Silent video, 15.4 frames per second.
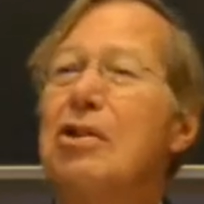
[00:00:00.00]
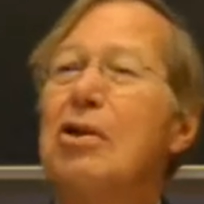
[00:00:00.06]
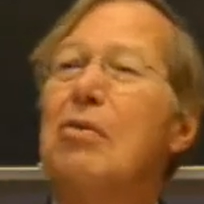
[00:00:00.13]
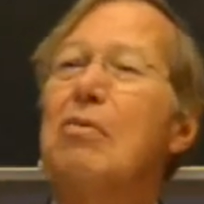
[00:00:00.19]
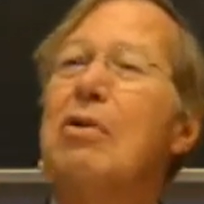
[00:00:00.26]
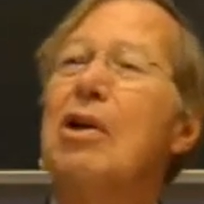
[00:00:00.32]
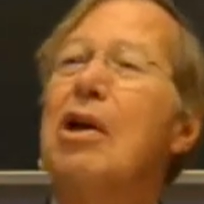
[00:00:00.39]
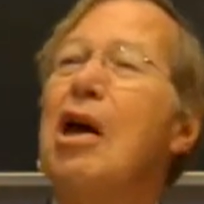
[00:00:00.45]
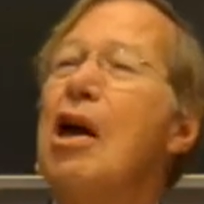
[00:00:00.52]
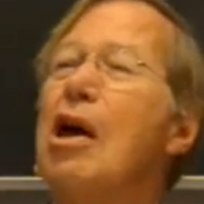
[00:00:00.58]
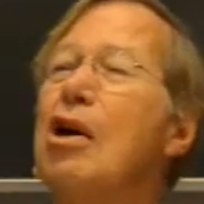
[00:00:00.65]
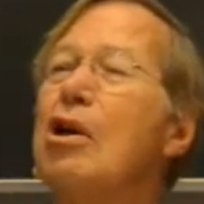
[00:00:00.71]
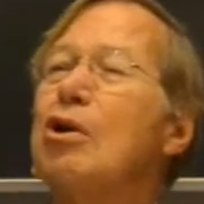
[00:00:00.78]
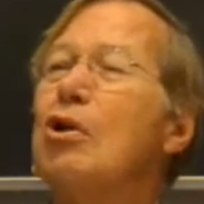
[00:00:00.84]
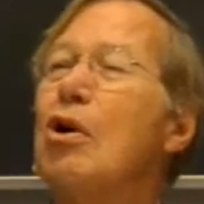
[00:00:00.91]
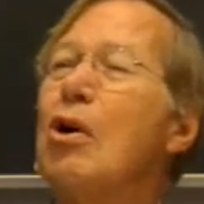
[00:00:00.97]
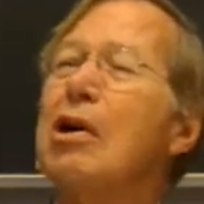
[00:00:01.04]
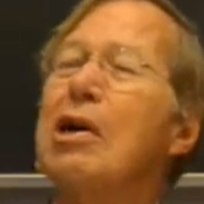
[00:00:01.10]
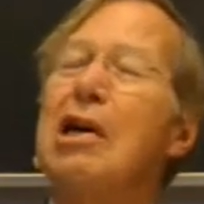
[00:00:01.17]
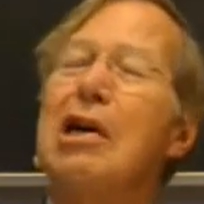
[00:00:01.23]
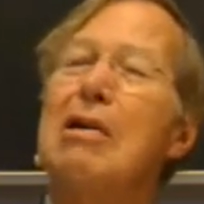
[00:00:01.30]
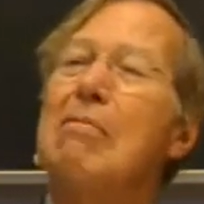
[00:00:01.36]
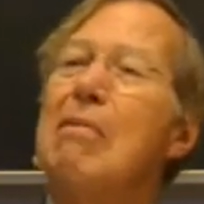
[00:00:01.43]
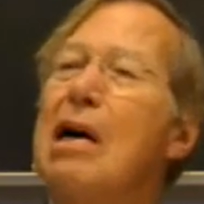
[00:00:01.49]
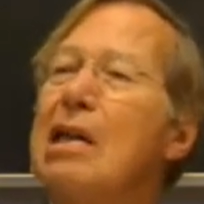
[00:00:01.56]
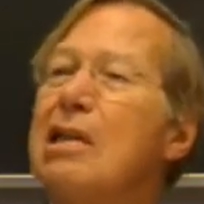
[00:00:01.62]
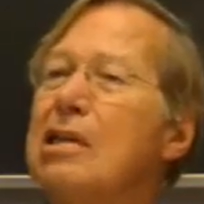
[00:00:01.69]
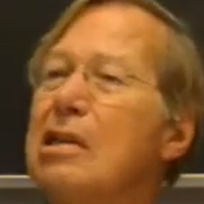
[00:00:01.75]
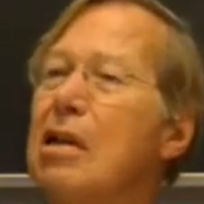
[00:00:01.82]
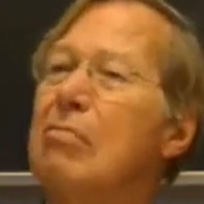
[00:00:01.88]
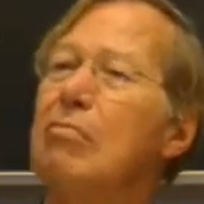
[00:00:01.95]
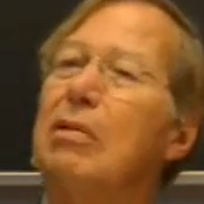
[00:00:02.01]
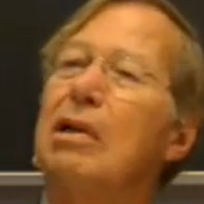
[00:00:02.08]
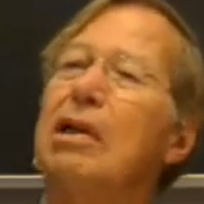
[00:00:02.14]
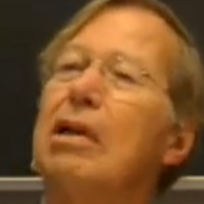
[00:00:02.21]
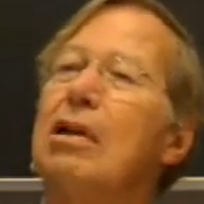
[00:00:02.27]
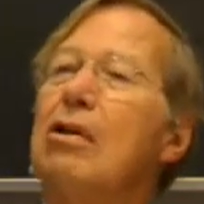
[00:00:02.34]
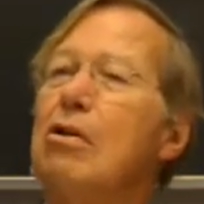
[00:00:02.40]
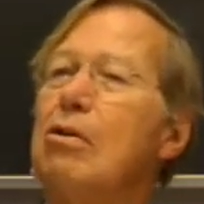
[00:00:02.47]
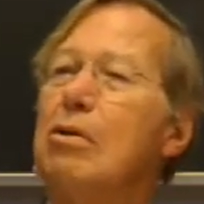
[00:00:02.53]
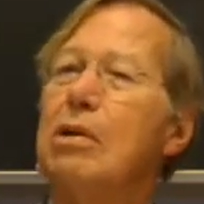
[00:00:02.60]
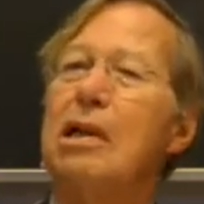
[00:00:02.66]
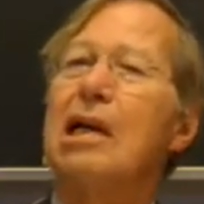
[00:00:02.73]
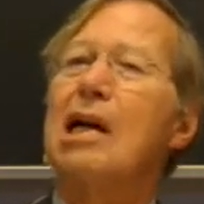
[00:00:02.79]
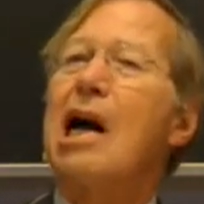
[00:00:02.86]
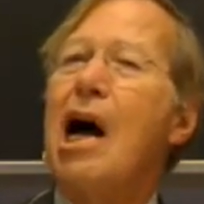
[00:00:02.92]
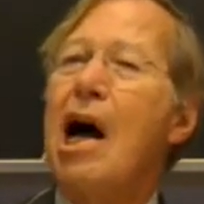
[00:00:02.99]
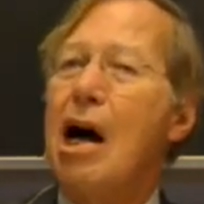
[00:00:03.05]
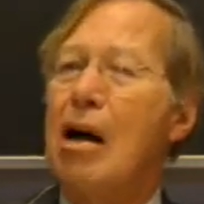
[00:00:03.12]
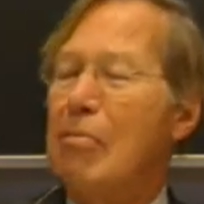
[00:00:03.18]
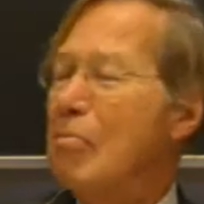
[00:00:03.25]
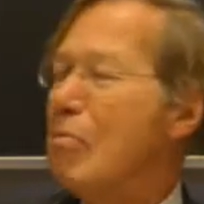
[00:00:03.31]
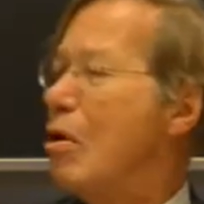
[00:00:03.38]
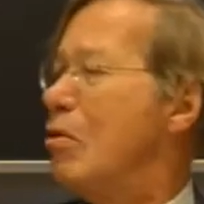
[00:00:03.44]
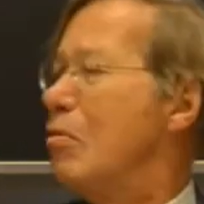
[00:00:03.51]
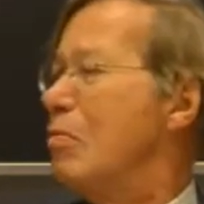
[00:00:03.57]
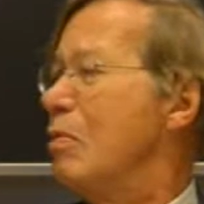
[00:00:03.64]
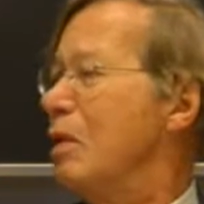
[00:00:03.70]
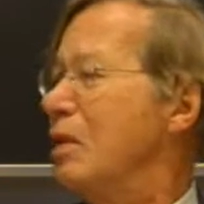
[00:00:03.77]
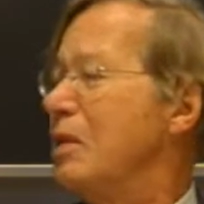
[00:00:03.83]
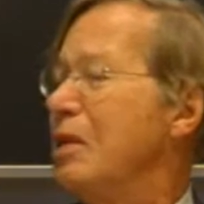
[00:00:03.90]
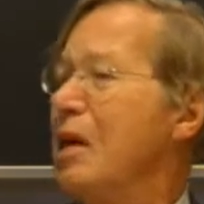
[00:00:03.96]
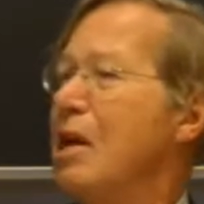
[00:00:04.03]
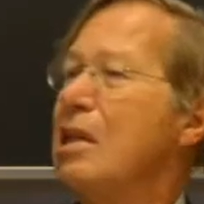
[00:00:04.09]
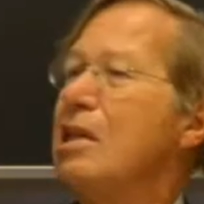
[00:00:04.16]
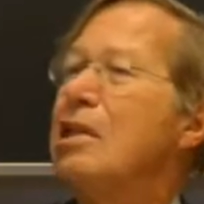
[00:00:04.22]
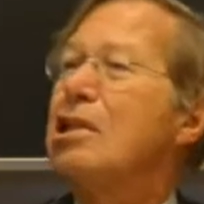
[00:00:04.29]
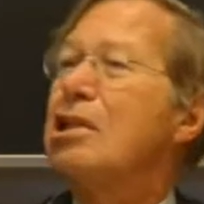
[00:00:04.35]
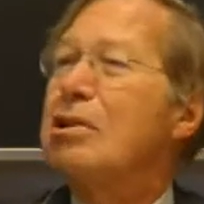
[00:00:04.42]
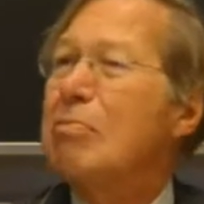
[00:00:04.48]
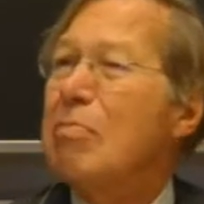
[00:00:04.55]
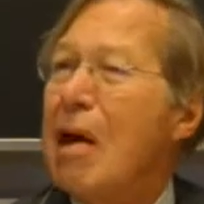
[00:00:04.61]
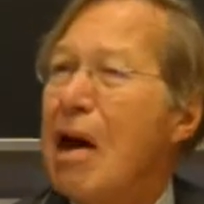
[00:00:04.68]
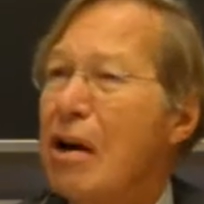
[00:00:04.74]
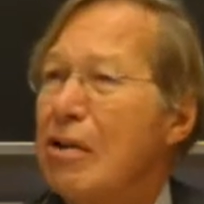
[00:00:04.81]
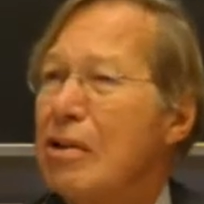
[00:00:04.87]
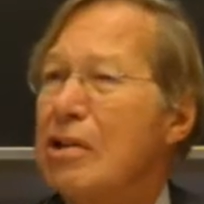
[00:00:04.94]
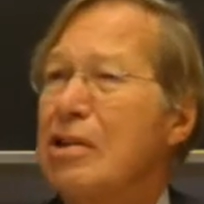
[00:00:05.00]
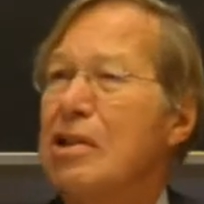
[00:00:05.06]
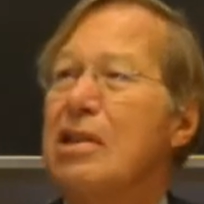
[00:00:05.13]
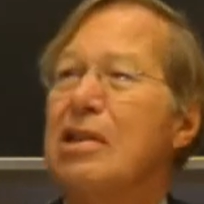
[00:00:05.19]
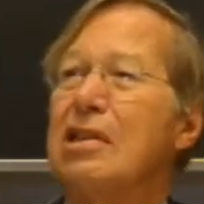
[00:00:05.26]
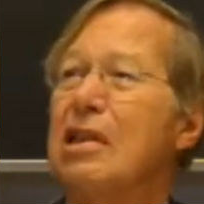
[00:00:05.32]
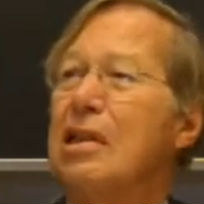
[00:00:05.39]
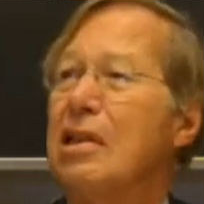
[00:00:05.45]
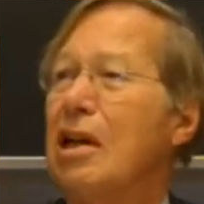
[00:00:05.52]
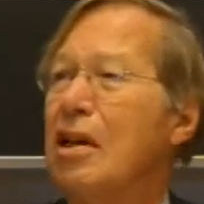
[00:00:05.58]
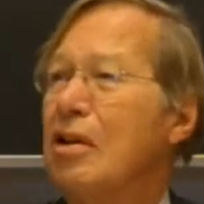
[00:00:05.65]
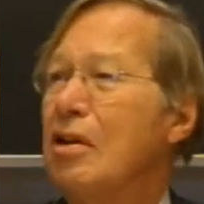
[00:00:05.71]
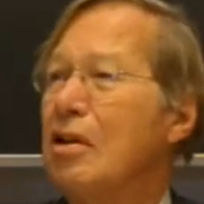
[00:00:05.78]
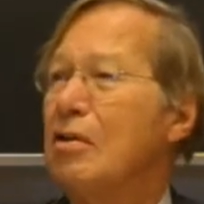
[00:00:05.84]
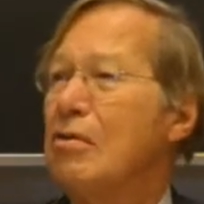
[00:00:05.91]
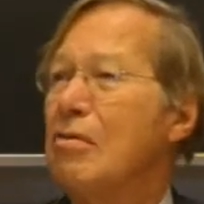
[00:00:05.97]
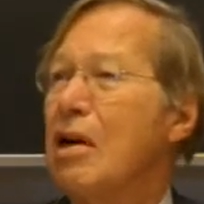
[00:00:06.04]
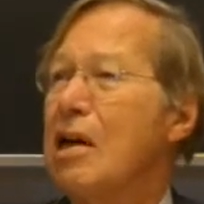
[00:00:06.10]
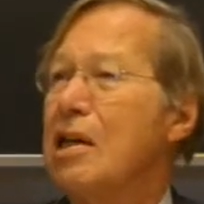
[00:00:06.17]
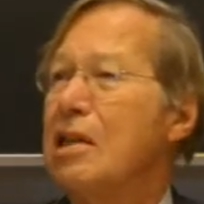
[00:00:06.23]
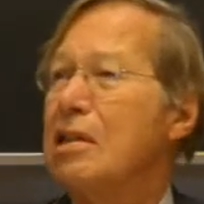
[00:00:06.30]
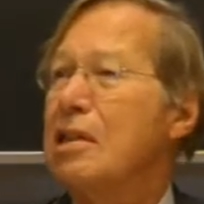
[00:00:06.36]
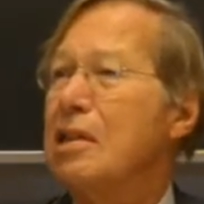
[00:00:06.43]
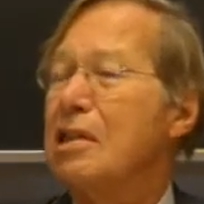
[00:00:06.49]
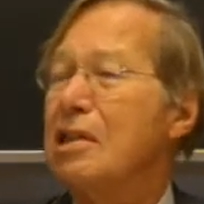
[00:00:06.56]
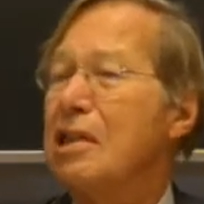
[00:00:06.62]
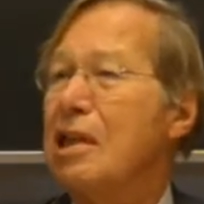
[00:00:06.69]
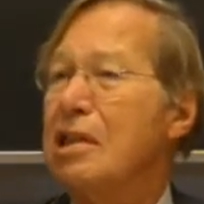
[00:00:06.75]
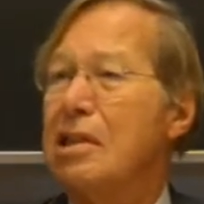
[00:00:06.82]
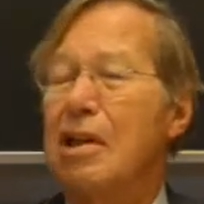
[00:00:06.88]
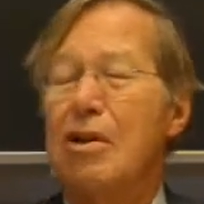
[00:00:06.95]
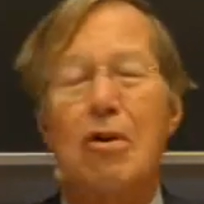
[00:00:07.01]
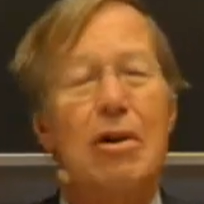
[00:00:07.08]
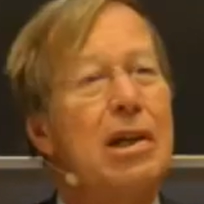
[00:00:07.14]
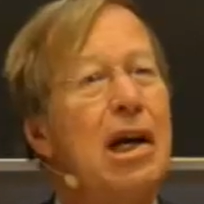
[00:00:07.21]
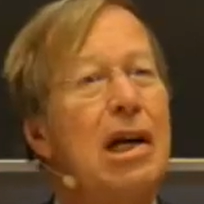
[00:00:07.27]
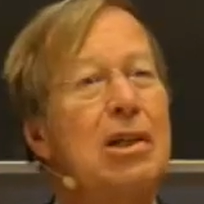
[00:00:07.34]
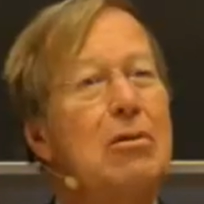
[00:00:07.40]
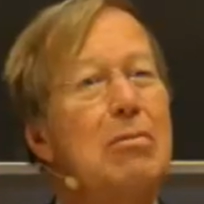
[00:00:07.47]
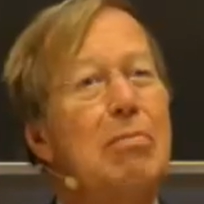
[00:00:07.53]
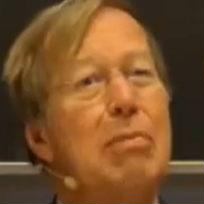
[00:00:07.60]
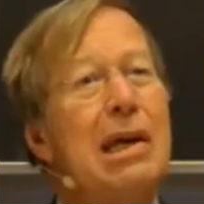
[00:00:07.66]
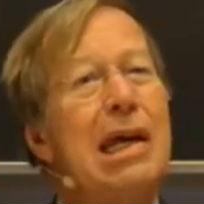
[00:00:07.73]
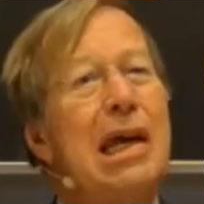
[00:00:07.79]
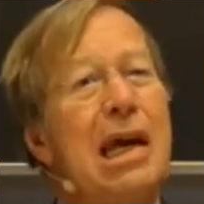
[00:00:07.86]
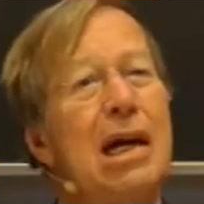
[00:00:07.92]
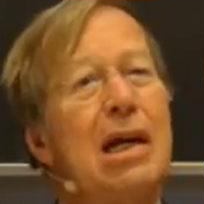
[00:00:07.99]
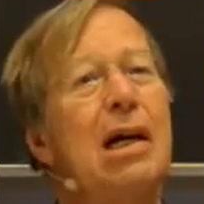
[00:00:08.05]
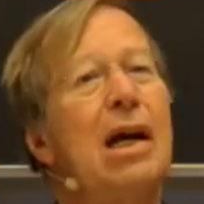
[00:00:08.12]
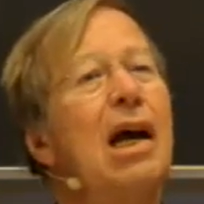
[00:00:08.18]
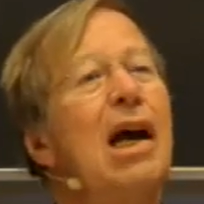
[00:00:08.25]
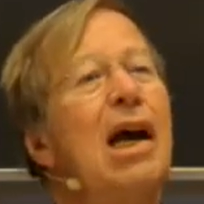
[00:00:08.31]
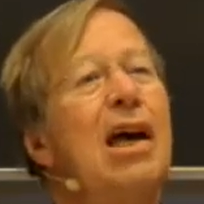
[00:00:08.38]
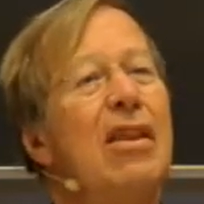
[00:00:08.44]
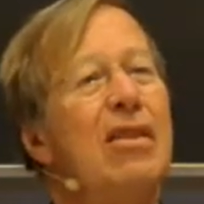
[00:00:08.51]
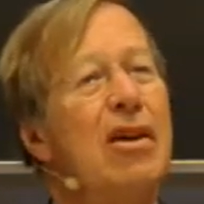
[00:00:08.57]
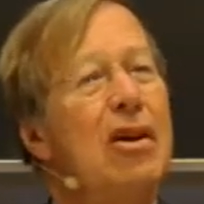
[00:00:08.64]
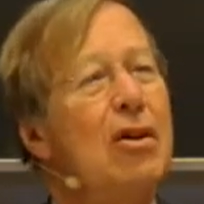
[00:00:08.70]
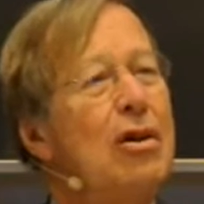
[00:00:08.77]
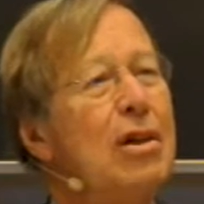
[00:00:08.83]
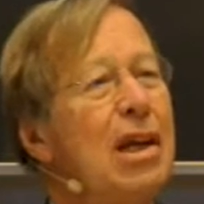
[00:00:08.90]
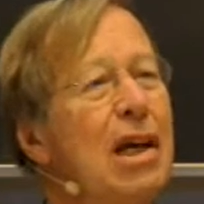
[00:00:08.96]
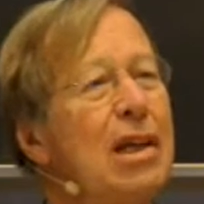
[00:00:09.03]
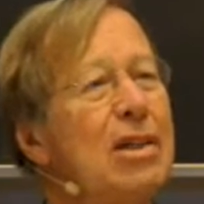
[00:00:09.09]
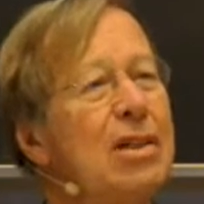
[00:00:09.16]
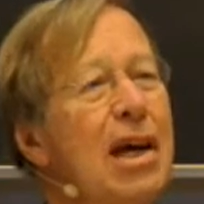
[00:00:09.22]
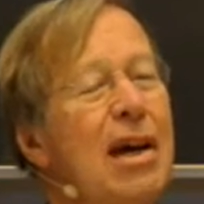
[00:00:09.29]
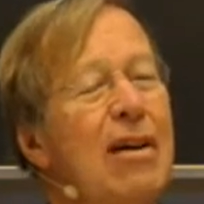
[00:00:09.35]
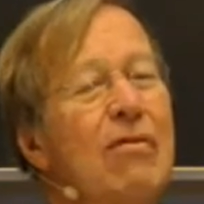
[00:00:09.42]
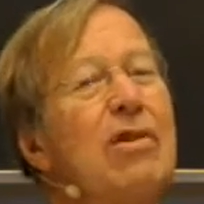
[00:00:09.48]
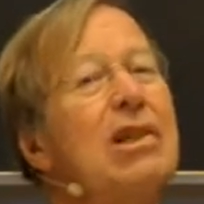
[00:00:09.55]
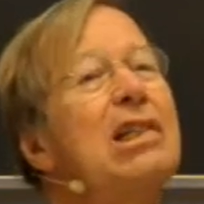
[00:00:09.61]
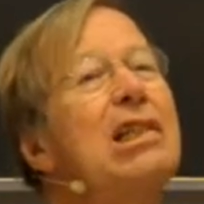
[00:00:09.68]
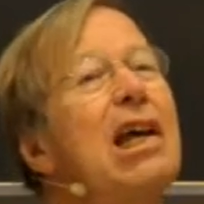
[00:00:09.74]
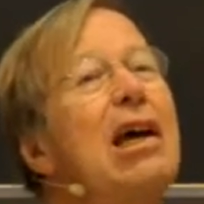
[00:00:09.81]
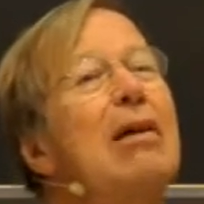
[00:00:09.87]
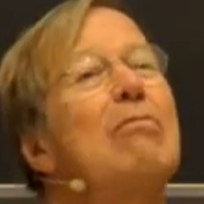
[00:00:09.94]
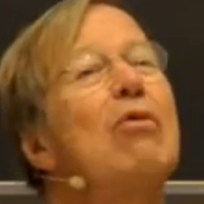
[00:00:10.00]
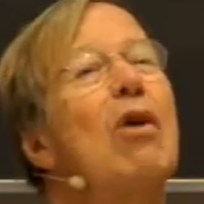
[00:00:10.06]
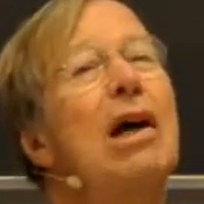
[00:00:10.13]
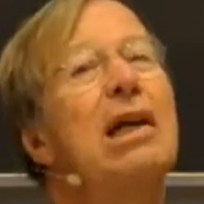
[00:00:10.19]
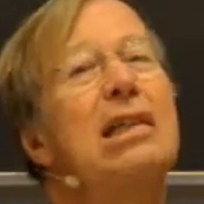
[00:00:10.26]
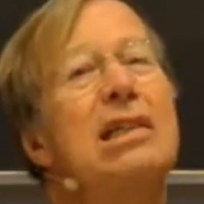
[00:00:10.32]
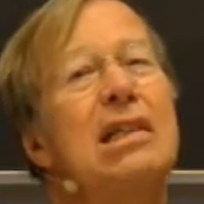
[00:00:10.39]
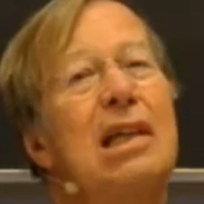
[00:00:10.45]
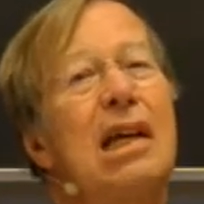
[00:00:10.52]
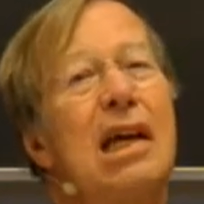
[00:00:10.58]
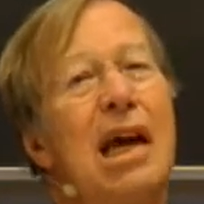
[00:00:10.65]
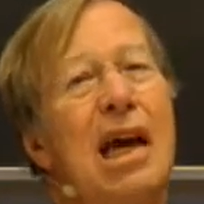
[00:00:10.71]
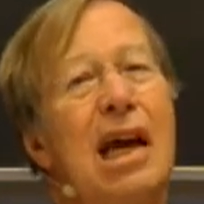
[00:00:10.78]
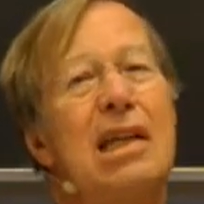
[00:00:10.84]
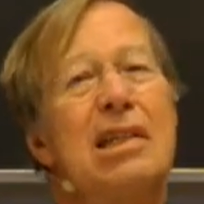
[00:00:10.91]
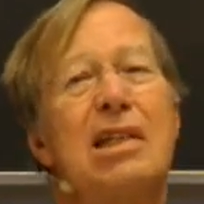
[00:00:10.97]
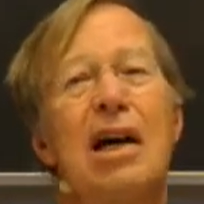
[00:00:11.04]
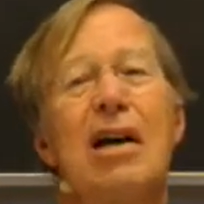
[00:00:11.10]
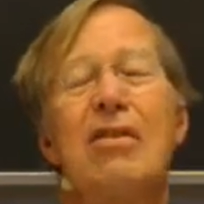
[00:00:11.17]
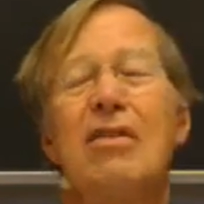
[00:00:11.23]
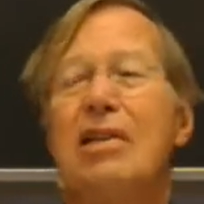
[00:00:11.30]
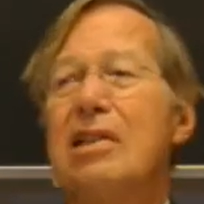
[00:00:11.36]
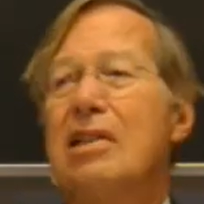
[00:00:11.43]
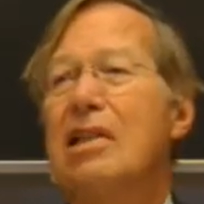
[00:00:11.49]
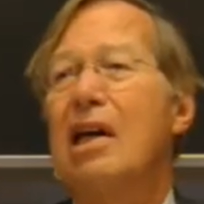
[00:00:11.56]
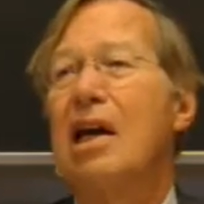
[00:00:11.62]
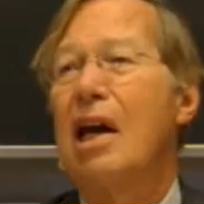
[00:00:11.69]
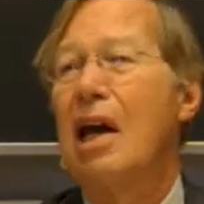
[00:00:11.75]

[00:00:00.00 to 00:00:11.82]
So we're talking about somebody who, in a calm moment, disparages another race and says they ought not to be here, they ought not to have the same rights as others,